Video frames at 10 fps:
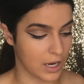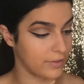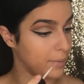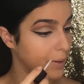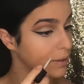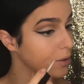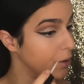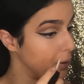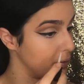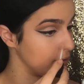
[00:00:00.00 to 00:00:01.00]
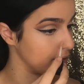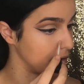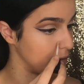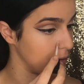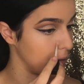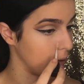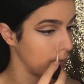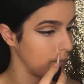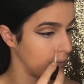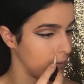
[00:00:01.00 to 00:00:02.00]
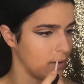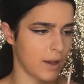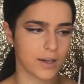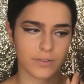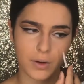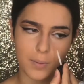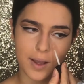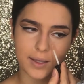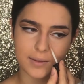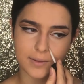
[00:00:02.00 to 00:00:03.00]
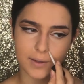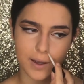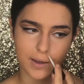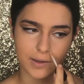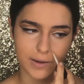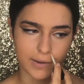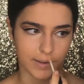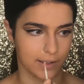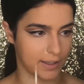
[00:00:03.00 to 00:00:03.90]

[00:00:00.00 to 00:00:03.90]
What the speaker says: around my nose because I don't even know why it gets dark around there.